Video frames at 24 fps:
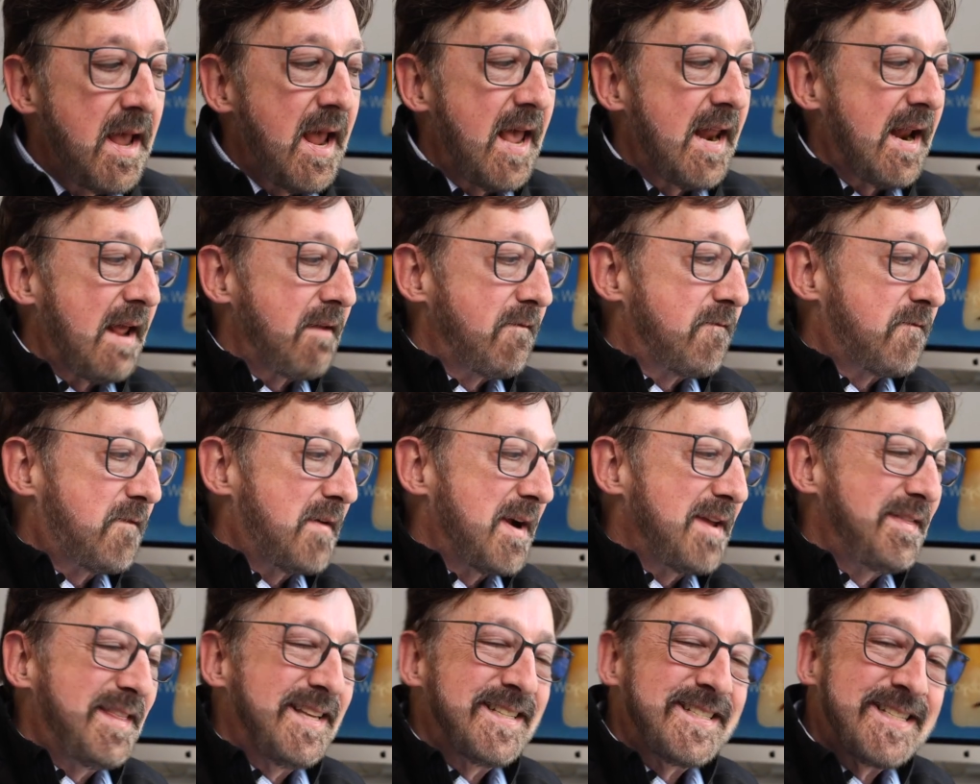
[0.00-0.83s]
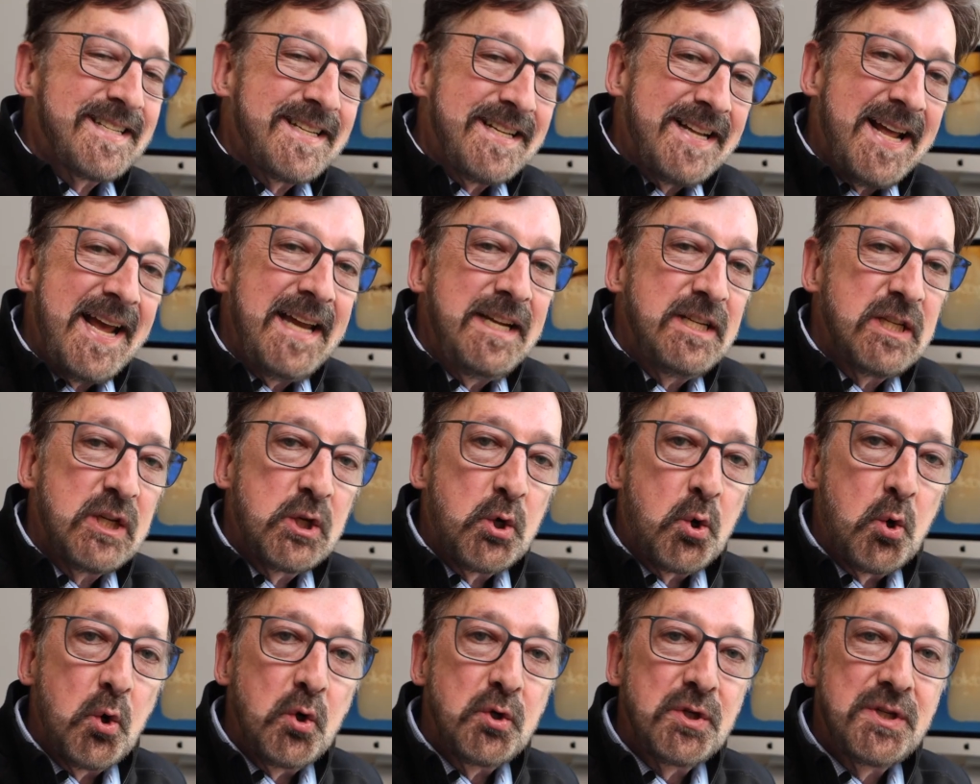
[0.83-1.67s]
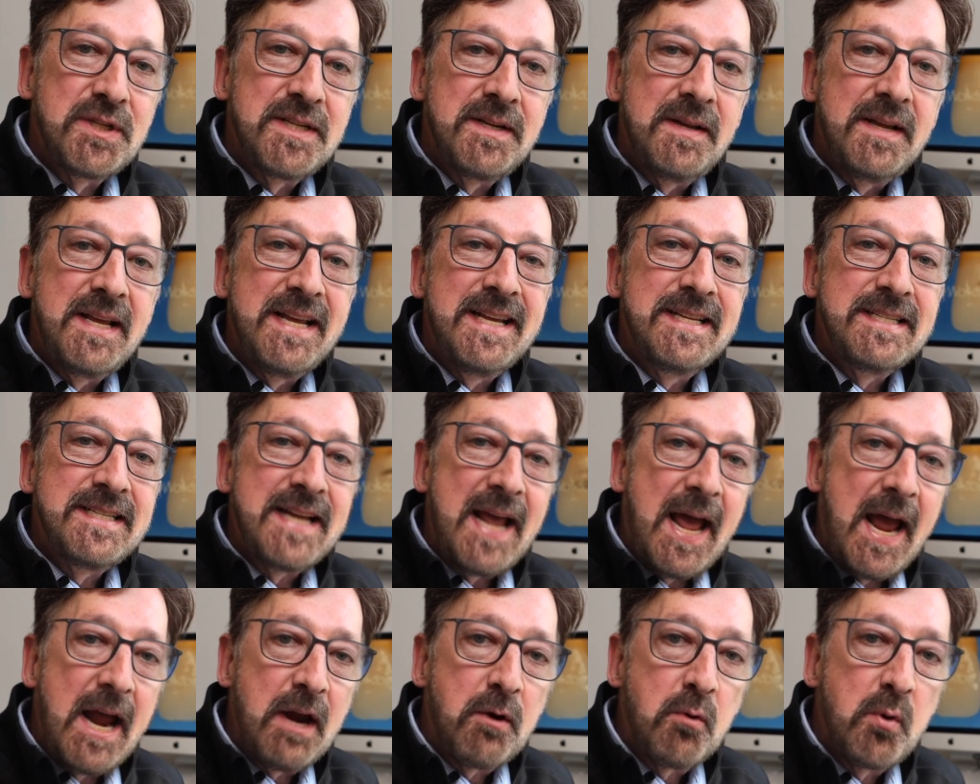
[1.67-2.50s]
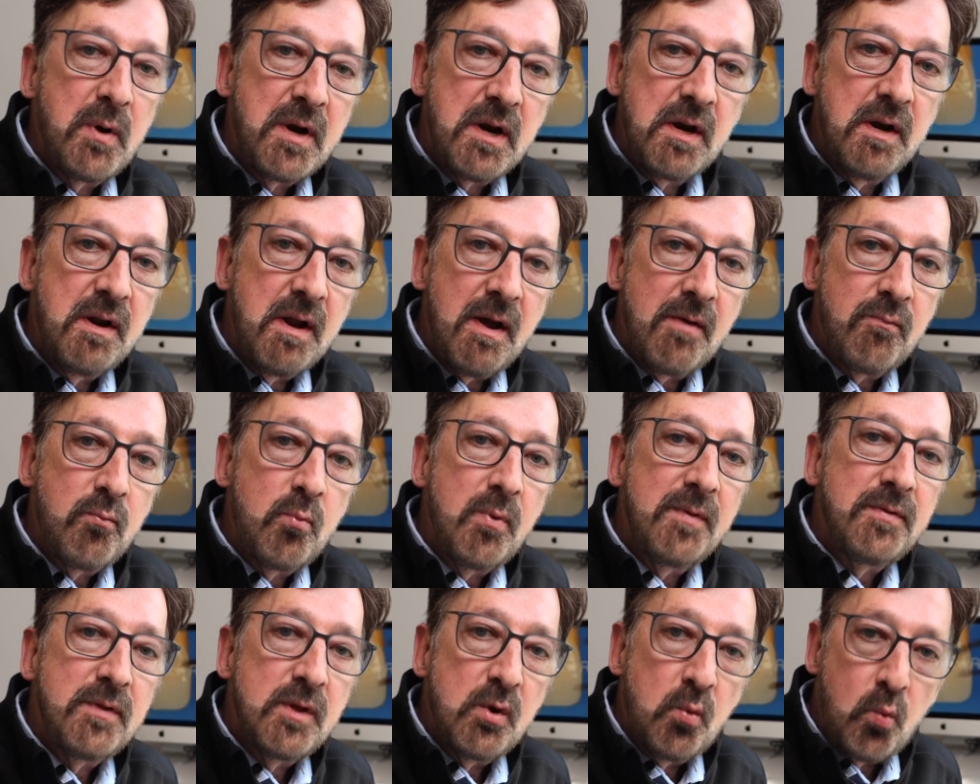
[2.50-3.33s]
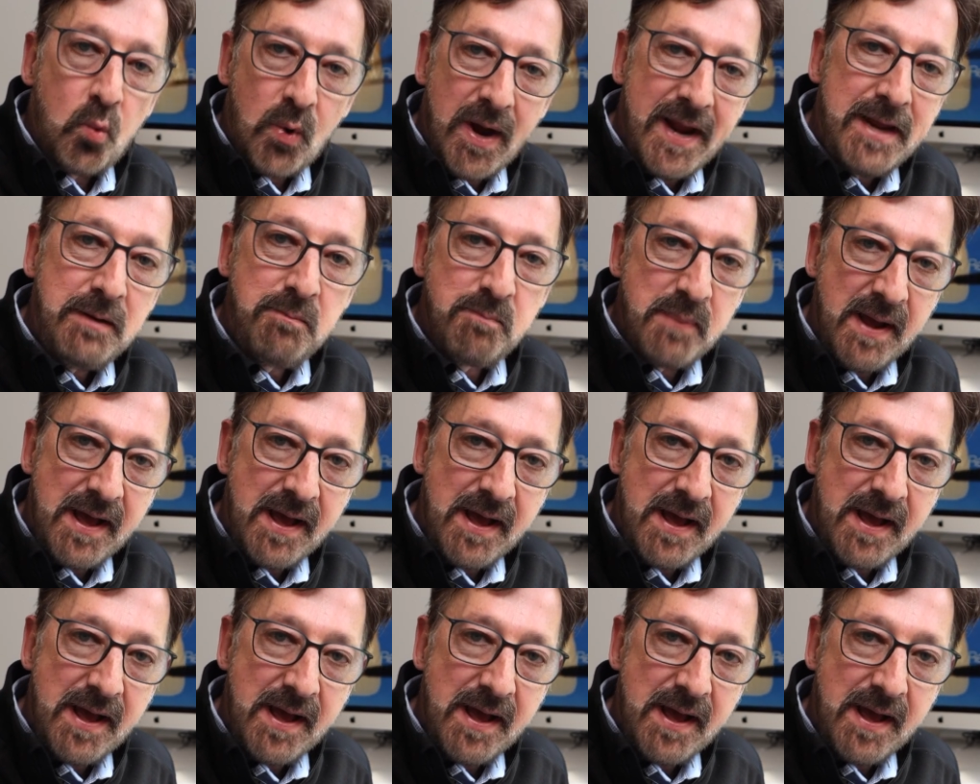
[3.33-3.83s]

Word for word: and I find this light source is accurate enough with the white